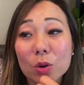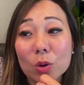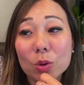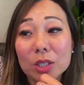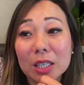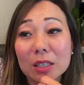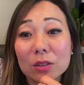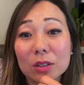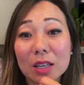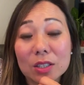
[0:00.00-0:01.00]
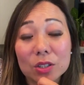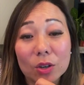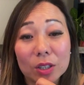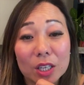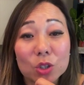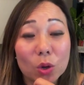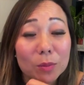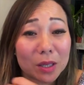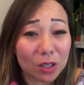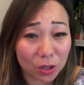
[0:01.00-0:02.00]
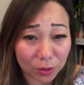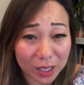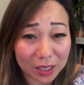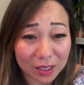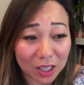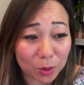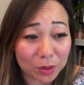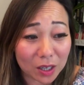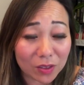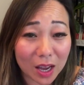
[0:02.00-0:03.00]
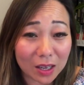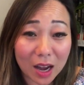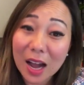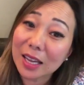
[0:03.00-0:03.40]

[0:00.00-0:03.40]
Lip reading: who didn't necessarily enjoy being Korean, can you believe that?